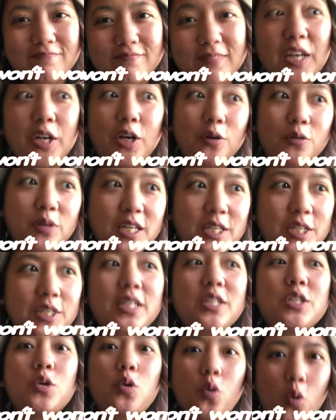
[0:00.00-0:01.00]
I know,
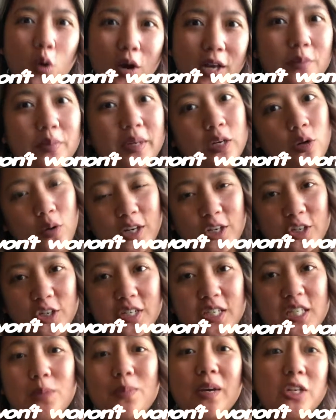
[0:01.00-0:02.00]
it's quite a big question,
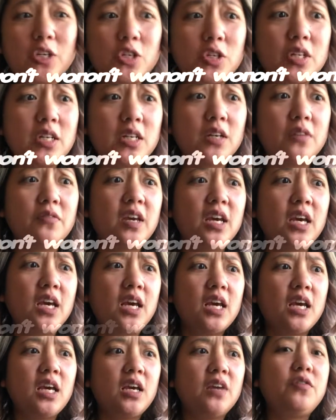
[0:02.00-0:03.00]
especially
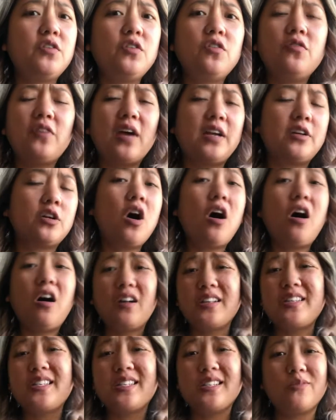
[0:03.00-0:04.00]
if you've had
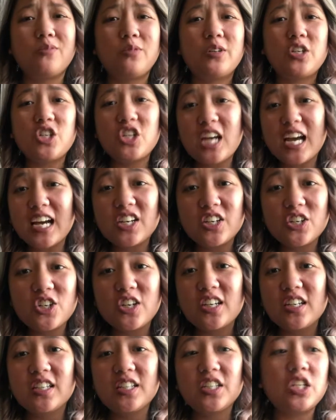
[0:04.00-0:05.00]
constant
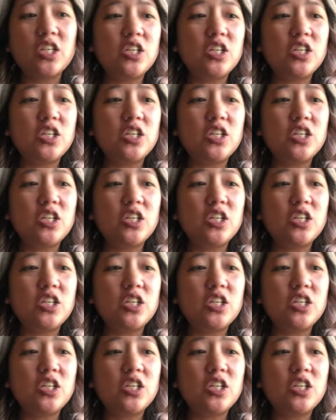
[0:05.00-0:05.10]
rejections,